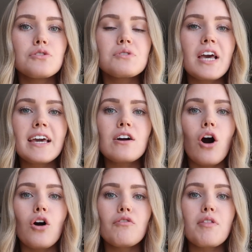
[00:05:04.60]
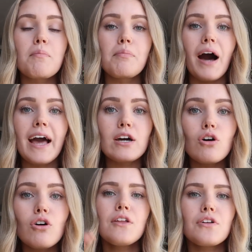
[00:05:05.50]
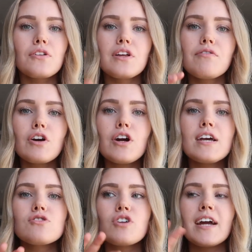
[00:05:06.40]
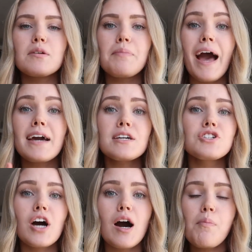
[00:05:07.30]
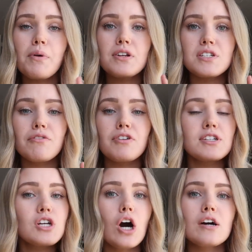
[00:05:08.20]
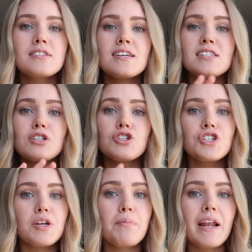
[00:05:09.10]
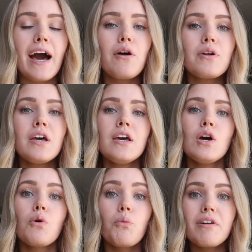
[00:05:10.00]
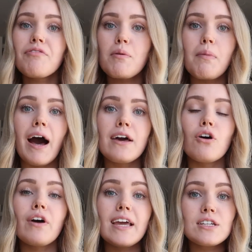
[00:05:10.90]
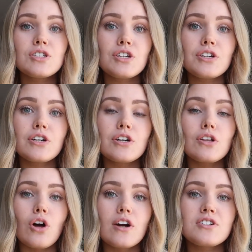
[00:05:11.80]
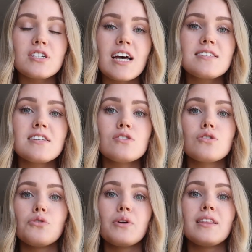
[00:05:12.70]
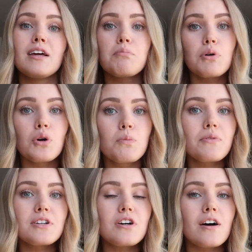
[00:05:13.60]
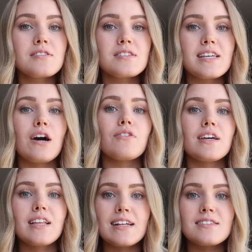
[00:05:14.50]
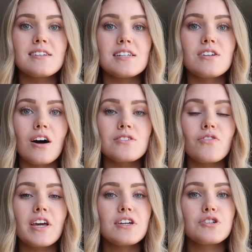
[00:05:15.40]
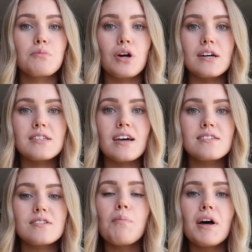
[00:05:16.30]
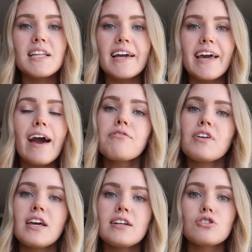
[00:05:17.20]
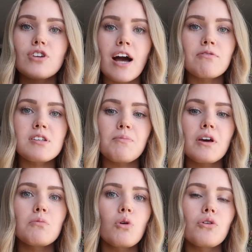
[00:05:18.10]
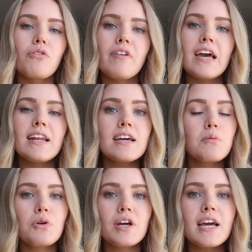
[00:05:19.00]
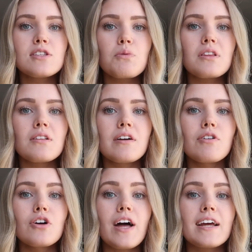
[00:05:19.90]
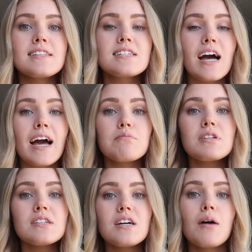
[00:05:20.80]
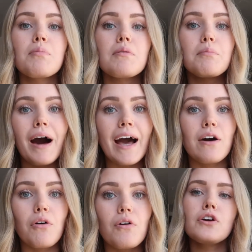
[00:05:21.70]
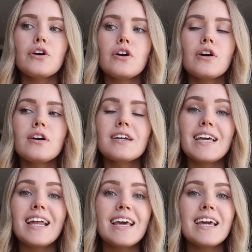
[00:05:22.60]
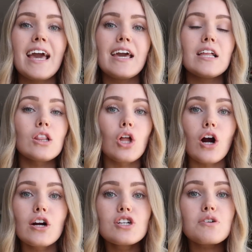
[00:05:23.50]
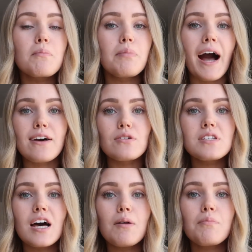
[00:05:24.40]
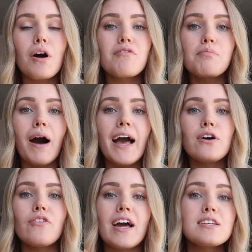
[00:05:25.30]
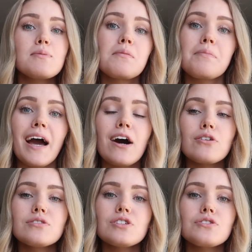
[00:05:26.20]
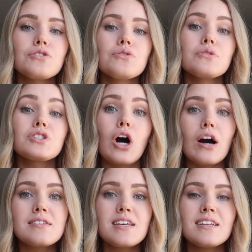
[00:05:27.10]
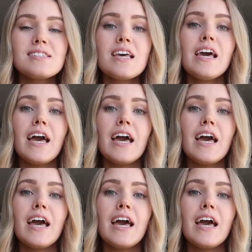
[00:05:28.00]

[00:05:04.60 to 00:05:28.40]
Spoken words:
to take all of the bile. The liver is trying to package up different toxins and ship it out with the bile into your large intestine so you can then poop the toxins out. Like, that's the detoxification process. But that caffeine travels up the hemorrhoidal vein. It communicates with the liver that it's time to dump bile. You're getting a large bile dump of bile that has been bound to toxins,